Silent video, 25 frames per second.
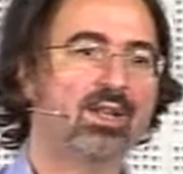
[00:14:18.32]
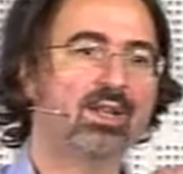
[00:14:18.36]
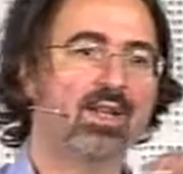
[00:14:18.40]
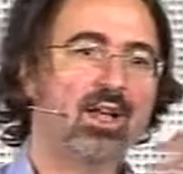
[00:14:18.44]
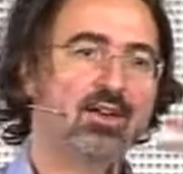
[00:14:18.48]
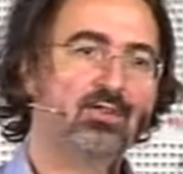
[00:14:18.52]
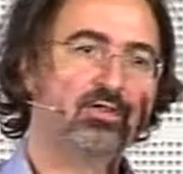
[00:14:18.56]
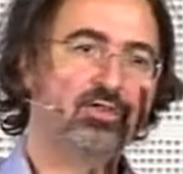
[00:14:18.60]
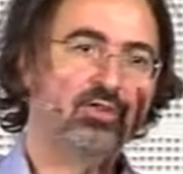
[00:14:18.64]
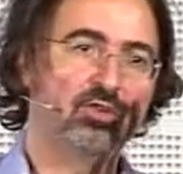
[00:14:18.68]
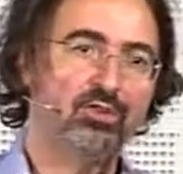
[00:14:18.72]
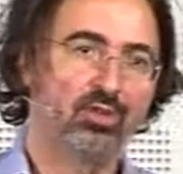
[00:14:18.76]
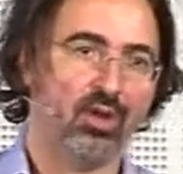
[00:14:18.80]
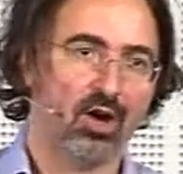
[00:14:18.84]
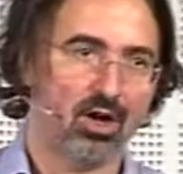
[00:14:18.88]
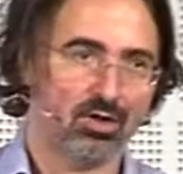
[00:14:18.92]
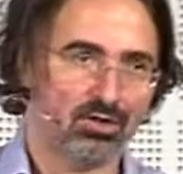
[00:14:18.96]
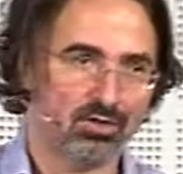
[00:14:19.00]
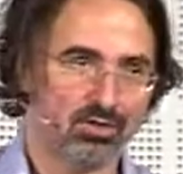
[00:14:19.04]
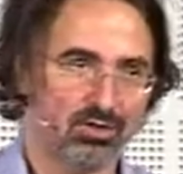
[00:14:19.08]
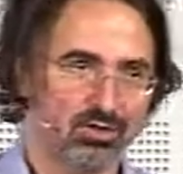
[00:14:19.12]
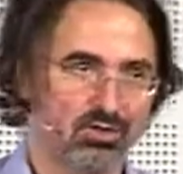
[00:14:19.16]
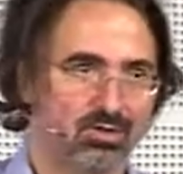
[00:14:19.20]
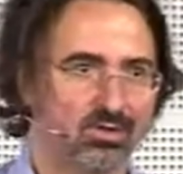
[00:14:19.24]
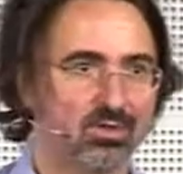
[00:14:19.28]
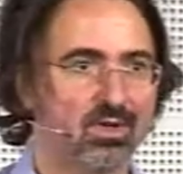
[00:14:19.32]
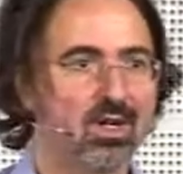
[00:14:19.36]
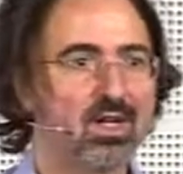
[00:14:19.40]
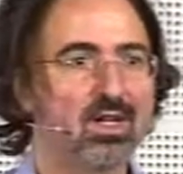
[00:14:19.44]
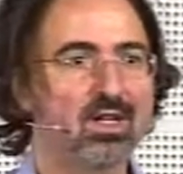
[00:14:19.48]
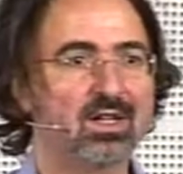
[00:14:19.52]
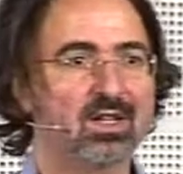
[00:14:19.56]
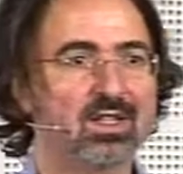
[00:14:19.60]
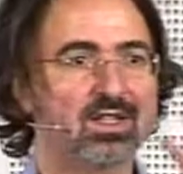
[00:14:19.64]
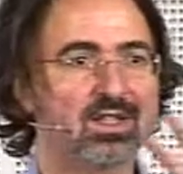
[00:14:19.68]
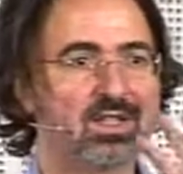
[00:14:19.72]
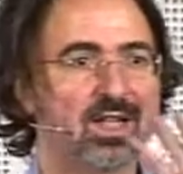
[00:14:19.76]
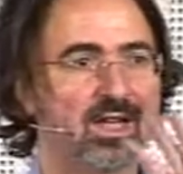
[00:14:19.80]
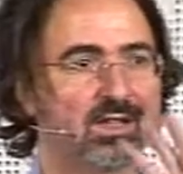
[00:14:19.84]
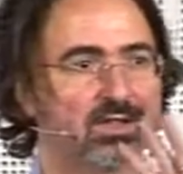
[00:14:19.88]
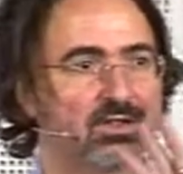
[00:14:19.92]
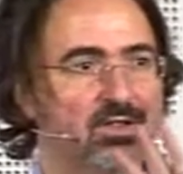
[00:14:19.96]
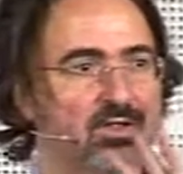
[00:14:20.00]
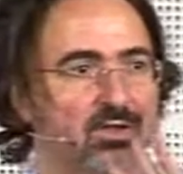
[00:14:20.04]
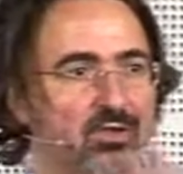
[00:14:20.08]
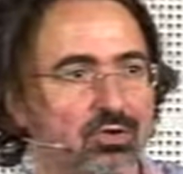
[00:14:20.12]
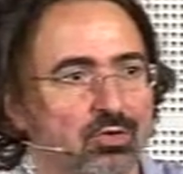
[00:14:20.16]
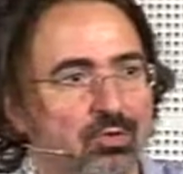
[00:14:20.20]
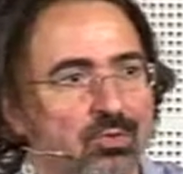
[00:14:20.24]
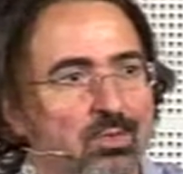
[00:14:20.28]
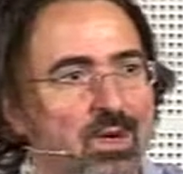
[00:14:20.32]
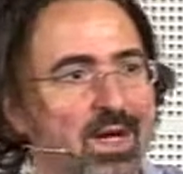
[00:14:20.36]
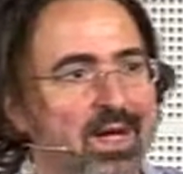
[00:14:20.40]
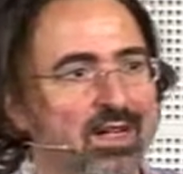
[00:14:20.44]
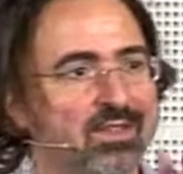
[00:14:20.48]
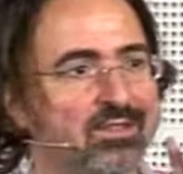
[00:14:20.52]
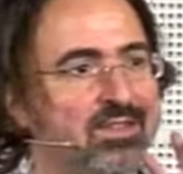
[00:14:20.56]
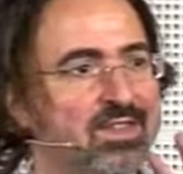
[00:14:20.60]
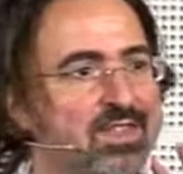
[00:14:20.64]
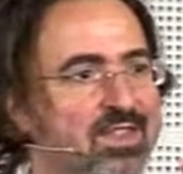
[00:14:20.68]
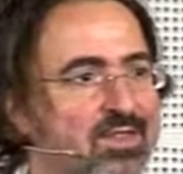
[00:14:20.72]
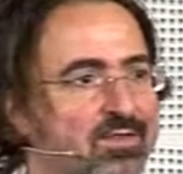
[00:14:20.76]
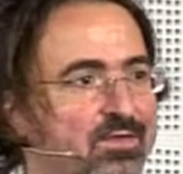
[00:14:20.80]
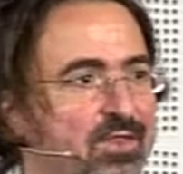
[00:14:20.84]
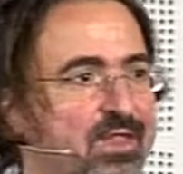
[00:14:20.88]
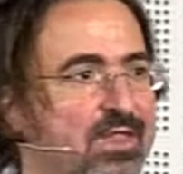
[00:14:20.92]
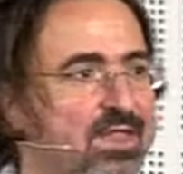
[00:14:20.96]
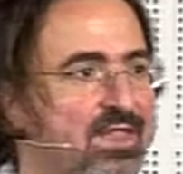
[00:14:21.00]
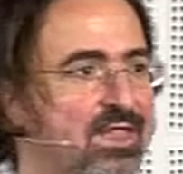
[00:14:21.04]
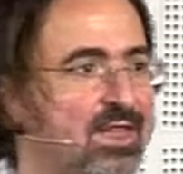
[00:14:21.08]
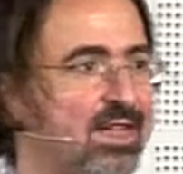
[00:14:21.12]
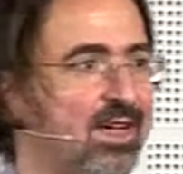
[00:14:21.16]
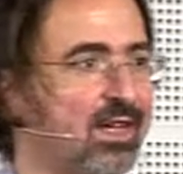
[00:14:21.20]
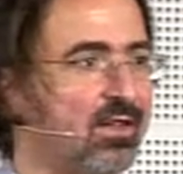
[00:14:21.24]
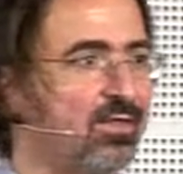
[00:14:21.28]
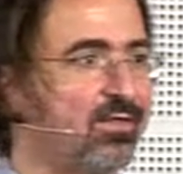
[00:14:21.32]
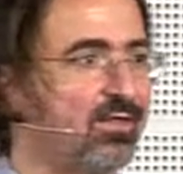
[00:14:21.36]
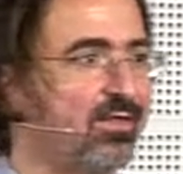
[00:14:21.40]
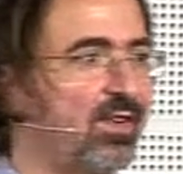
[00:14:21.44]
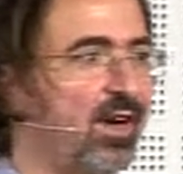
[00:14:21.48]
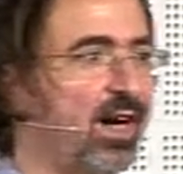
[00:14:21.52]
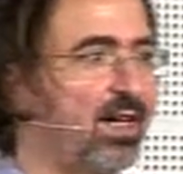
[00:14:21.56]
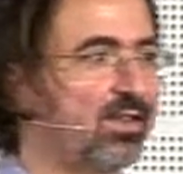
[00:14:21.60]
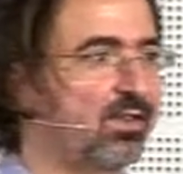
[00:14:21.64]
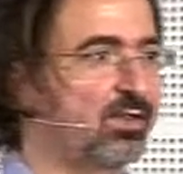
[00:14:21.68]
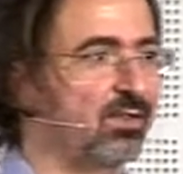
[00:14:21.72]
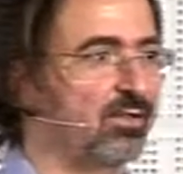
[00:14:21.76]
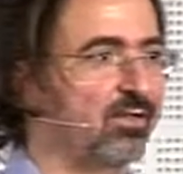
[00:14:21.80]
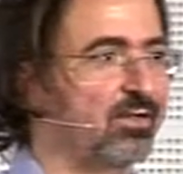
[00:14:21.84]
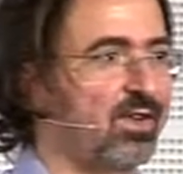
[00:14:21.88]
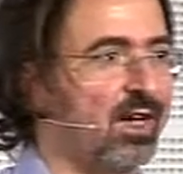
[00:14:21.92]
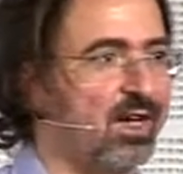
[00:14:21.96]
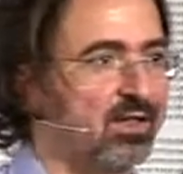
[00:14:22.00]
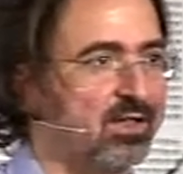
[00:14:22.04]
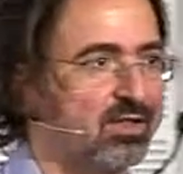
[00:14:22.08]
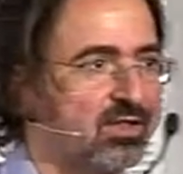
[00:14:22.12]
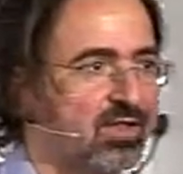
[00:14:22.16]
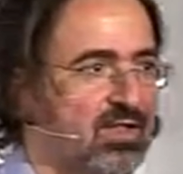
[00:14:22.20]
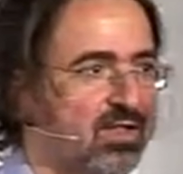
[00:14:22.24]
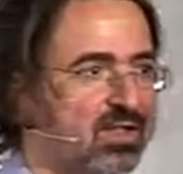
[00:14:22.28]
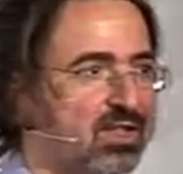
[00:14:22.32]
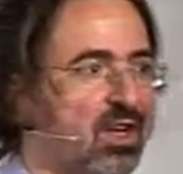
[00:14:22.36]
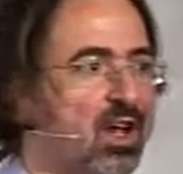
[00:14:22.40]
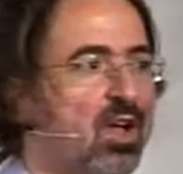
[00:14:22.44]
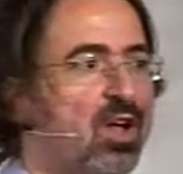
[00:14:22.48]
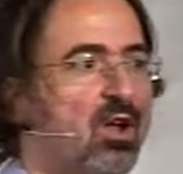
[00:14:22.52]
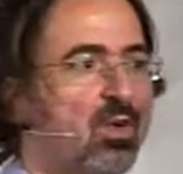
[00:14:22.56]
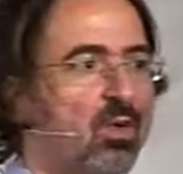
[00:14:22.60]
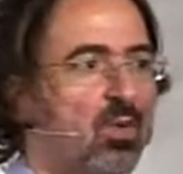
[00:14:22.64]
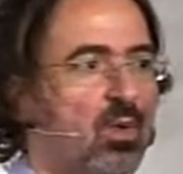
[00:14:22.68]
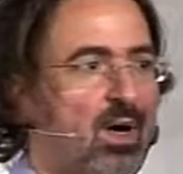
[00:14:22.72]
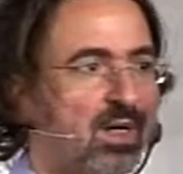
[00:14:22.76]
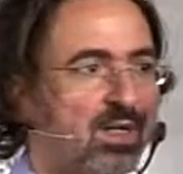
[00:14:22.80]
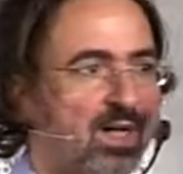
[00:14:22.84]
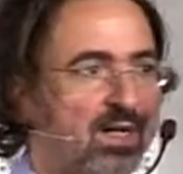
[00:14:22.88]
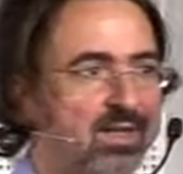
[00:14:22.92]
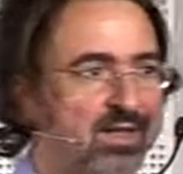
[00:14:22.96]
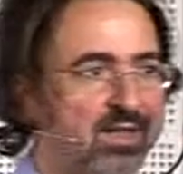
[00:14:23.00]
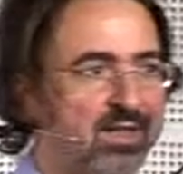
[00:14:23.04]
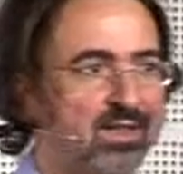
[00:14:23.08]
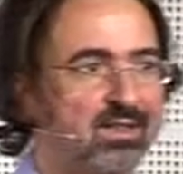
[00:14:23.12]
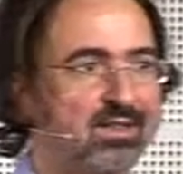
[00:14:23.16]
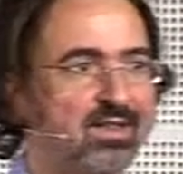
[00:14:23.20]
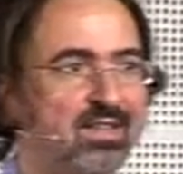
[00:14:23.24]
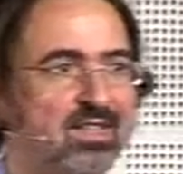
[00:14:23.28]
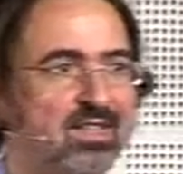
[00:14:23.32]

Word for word: I've taught you is that to make this physical fight of viruses, what I need is